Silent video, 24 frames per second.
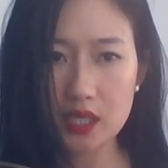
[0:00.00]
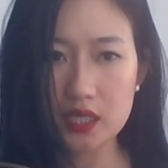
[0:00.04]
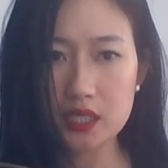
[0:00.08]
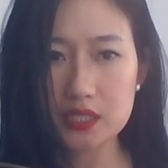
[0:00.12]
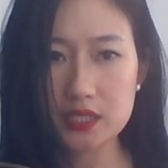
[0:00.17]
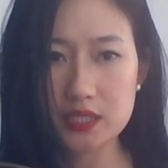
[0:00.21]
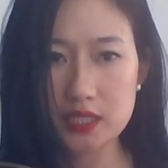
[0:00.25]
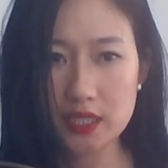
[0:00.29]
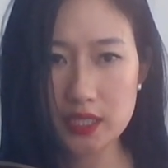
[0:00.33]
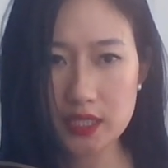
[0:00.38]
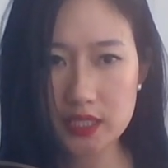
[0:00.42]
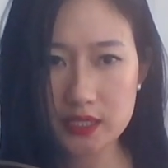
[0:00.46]
and
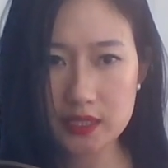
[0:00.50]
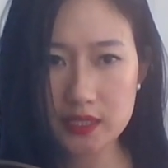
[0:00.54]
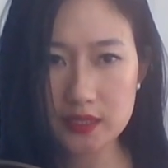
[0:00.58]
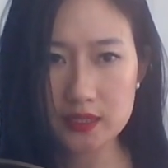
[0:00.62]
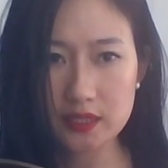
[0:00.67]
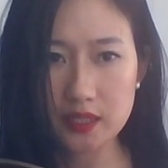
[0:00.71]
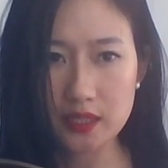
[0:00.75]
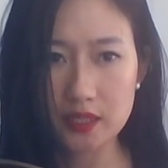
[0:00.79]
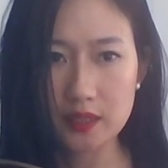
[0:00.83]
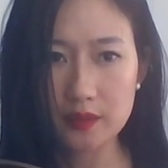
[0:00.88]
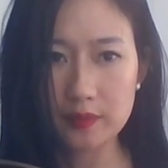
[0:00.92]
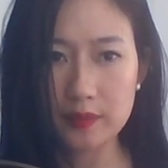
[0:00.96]
it
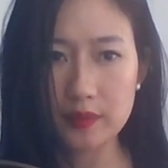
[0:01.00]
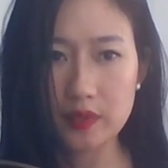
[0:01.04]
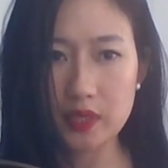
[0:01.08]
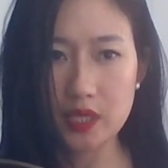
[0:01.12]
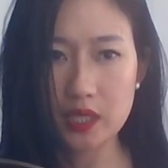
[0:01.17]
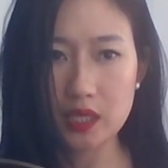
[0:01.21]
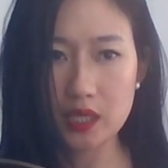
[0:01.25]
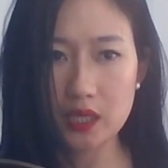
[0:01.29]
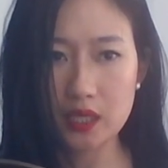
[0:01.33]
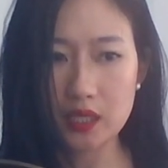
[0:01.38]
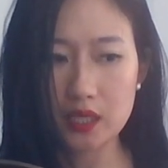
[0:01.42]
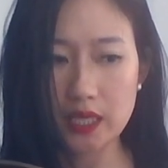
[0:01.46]
takes them
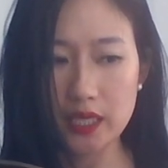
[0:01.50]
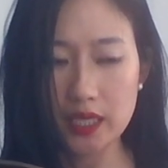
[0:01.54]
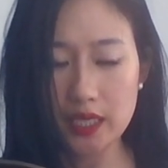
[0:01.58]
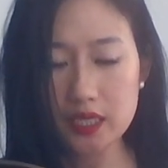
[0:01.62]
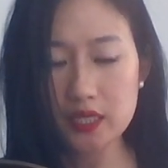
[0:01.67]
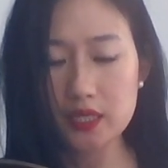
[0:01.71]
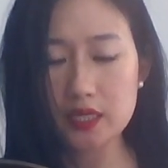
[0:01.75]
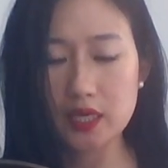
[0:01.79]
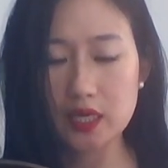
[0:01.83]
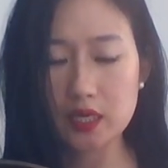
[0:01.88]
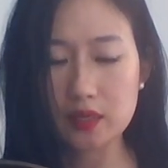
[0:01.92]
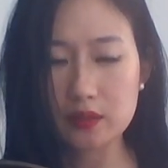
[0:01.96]

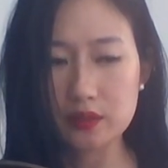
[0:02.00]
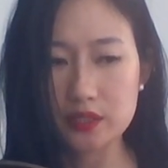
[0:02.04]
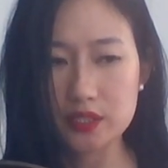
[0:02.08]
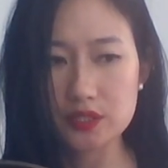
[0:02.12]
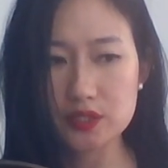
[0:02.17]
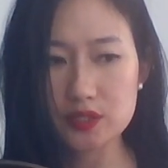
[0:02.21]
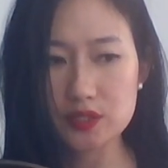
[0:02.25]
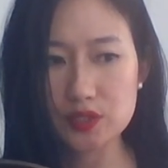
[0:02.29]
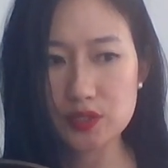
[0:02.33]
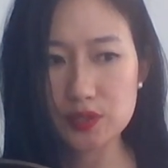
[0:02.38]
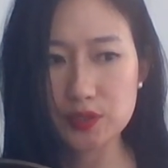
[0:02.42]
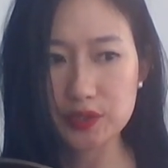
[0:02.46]
8
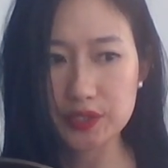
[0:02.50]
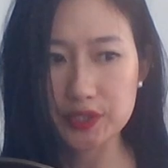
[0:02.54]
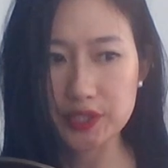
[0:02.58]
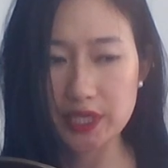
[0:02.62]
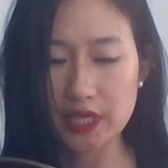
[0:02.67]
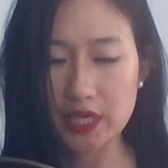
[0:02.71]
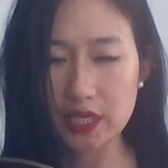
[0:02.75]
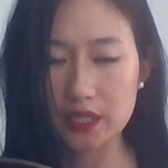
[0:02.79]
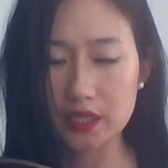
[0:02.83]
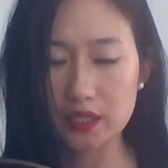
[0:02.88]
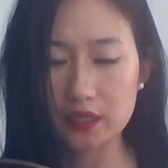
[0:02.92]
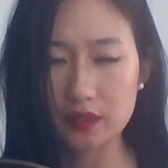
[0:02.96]
hours to
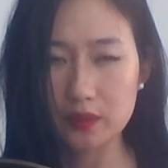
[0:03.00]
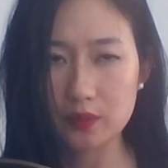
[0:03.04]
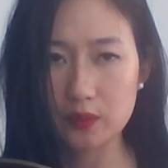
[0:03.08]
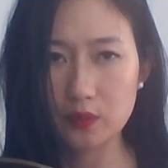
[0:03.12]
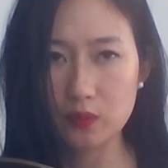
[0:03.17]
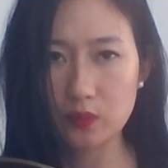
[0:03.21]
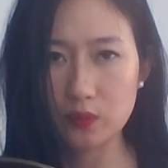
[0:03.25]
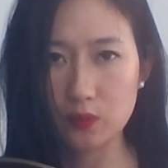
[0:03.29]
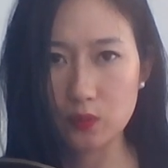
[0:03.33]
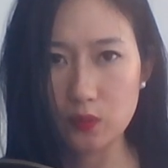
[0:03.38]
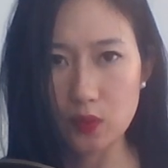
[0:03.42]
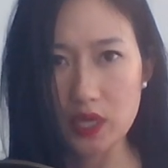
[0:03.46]
create
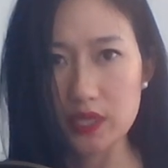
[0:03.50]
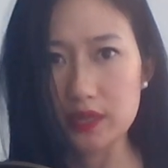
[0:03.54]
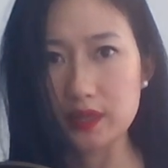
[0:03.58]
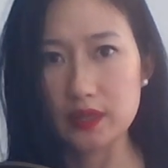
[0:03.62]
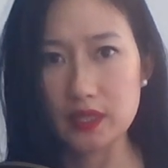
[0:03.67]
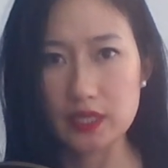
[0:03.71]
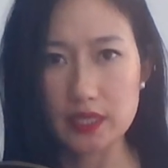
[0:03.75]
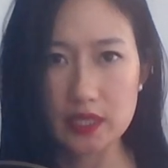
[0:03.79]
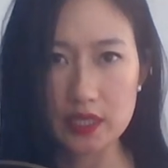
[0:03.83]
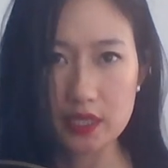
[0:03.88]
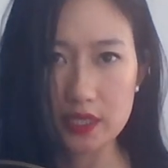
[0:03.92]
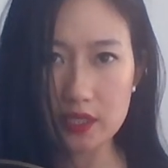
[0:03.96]

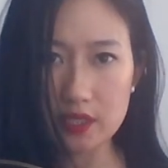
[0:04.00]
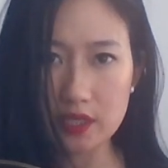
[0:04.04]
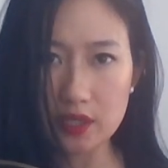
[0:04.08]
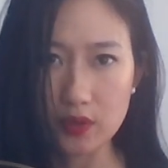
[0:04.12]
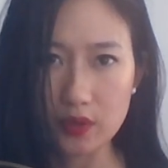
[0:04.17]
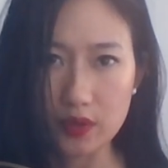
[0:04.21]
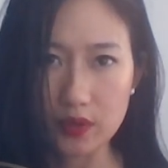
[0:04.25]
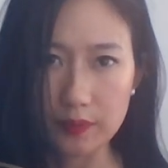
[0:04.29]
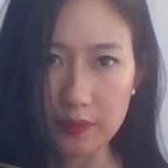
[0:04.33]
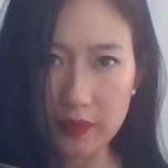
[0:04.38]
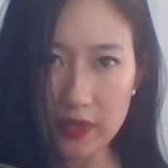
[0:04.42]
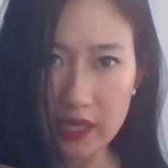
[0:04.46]
one Lady
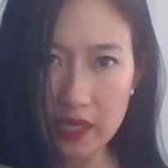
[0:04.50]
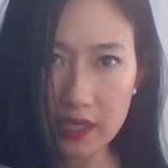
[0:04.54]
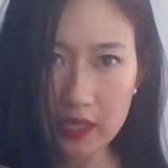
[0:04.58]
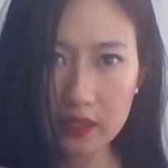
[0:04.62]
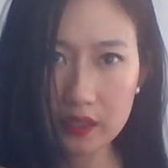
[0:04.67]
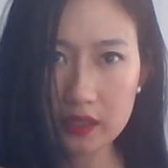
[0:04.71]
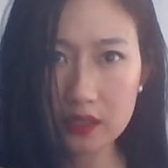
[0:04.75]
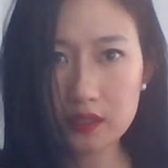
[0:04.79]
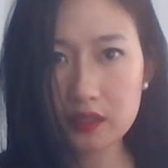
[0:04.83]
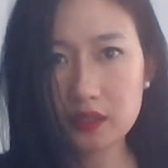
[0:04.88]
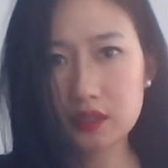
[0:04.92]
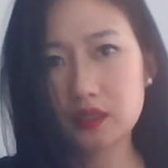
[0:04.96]
Dior
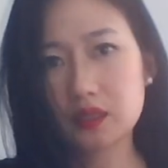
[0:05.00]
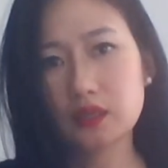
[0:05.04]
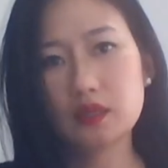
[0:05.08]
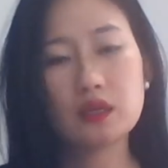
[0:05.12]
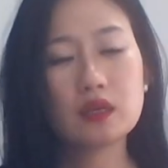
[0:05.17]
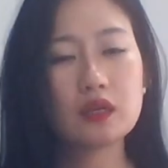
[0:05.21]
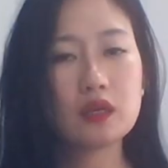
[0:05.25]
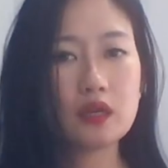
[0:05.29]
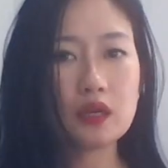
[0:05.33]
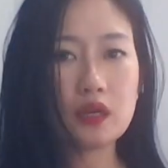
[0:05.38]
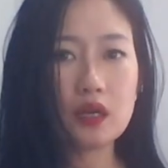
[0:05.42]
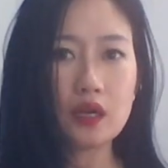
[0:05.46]
bag.
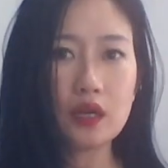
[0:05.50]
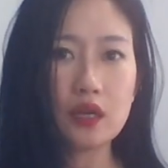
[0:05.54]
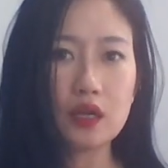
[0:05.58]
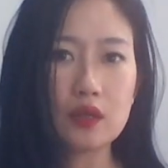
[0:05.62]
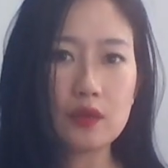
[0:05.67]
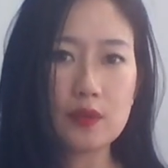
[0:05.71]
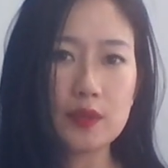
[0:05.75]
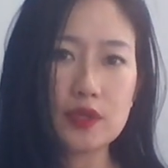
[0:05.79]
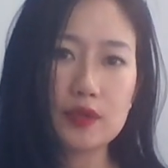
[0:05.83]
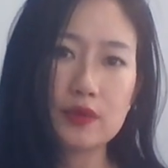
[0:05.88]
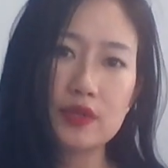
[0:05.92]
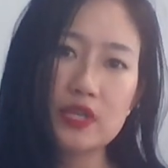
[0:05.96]

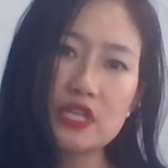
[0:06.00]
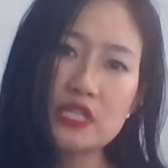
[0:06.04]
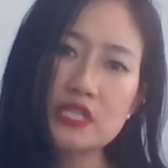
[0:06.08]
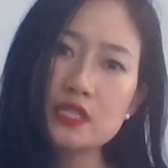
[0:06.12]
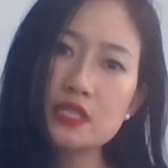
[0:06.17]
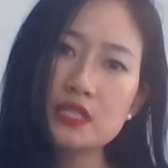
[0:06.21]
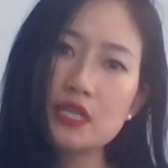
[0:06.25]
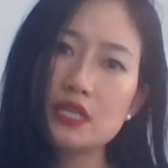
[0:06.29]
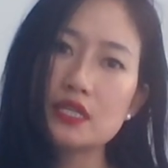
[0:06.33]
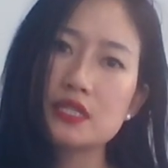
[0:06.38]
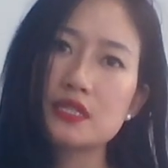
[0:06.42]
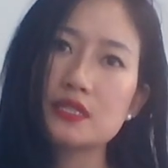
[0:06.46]
The
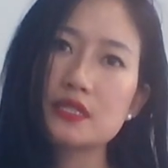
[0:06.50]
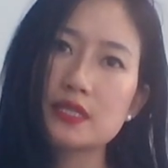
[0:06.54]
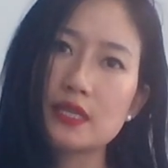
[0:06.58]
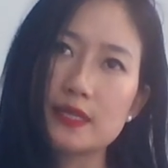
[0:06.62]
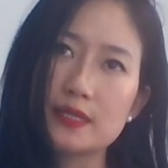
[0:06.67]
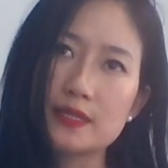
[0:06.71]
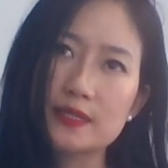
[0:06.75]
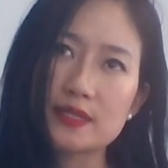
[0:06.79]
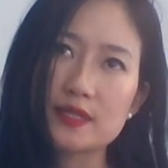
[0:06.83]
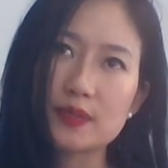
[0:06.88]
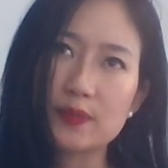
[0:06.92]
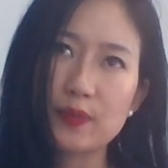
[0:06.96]
reason I
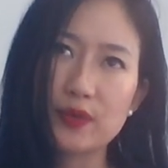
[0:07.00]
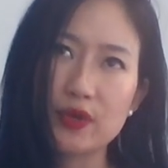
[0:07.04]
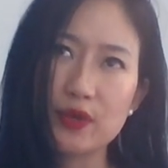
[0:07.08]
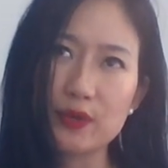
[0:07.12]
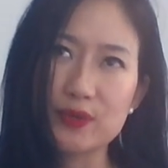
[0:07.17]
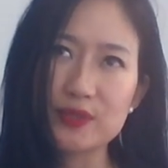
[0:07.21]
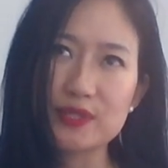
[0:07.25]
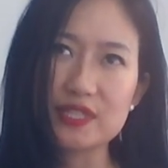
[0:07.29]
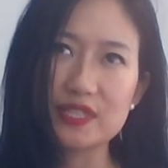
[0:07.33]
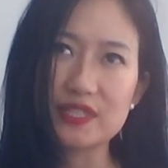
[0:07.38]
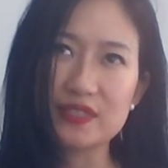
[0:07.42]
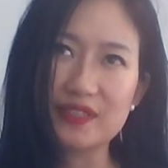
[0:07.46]
say
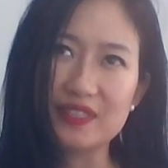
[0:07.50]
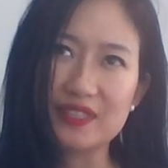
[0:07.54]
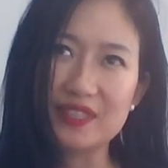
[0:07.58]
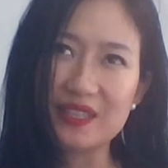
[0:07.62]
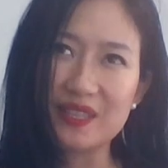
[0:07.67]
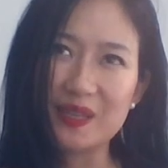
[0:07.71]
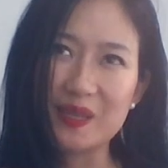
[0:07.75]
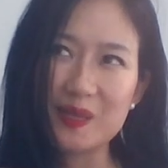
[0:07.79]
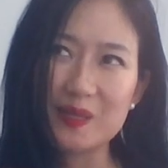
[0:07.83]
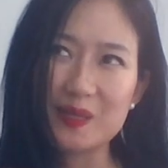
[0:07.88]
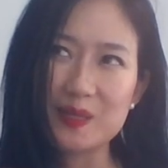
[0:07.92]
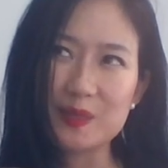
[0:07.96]

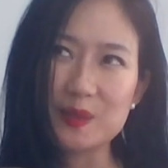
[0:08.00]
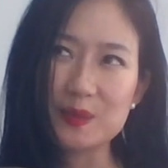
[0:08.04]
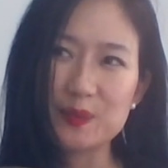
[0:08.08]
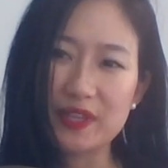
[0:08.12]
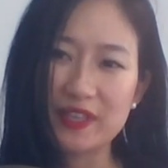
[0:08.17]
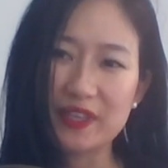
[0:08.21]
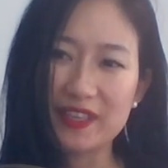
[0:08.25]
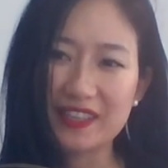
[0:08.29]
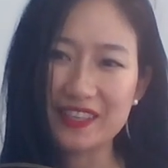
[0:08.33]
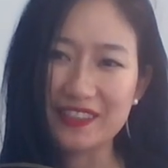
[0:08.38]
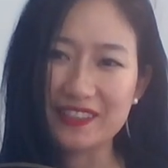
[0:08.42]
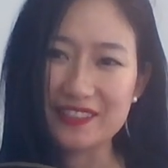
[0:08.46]
supposedly is
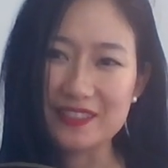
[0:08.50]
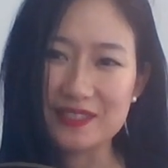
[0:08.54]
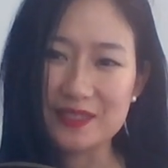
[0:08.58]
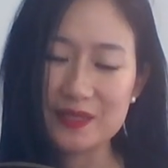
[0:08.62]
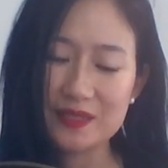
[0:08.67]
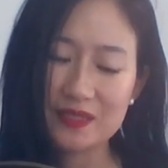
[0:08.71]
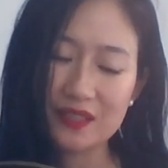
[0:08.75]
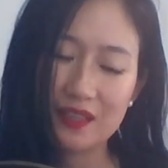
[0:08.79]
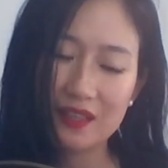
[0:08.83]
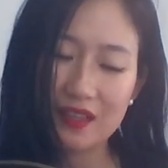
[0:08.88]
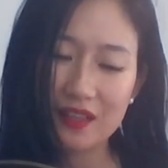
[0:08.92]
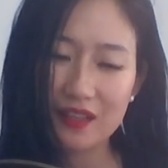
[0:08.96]

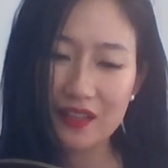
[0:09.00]
because